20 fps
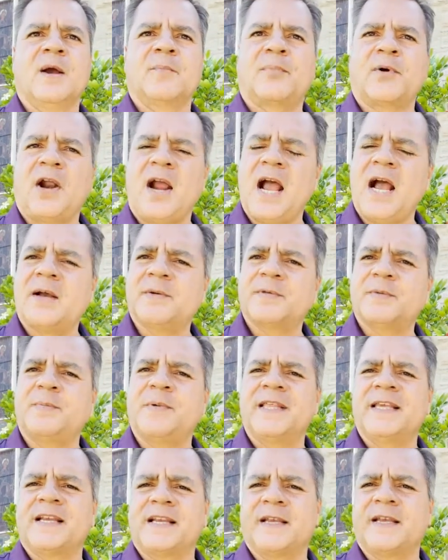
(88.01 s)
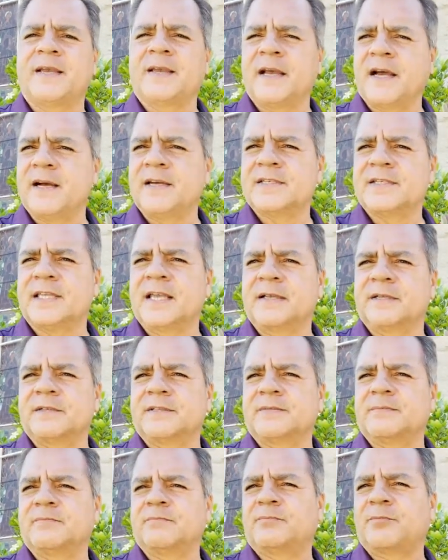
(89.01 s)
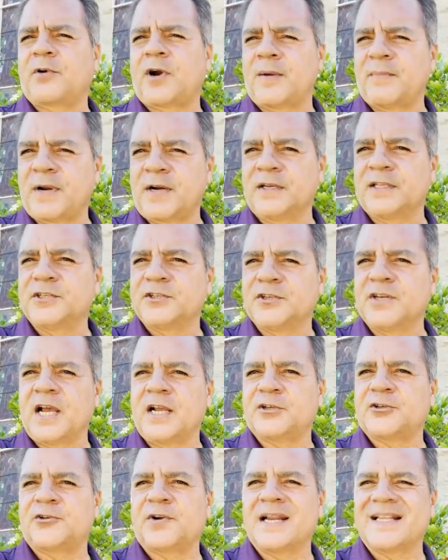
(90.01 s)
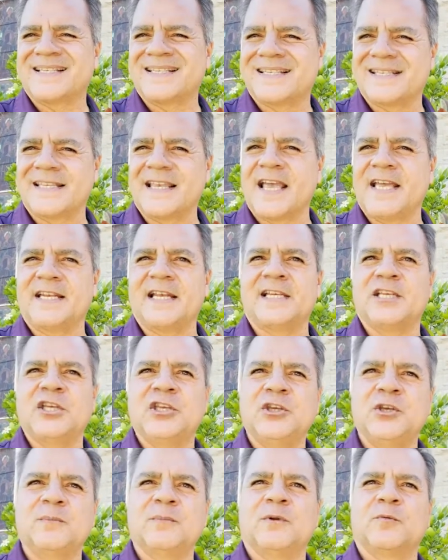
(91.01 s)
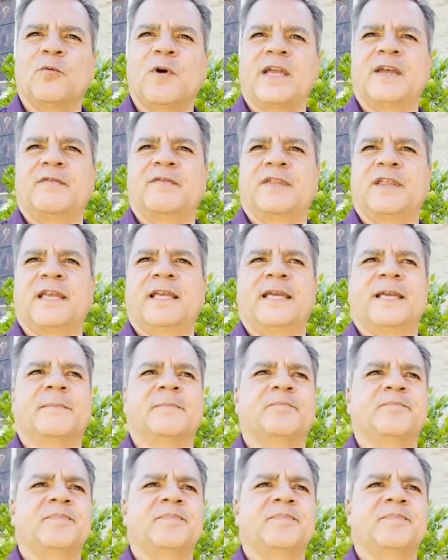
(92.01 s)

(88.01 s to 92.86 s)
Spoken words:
perhaps because they primarily do not transcend a human way of thinking.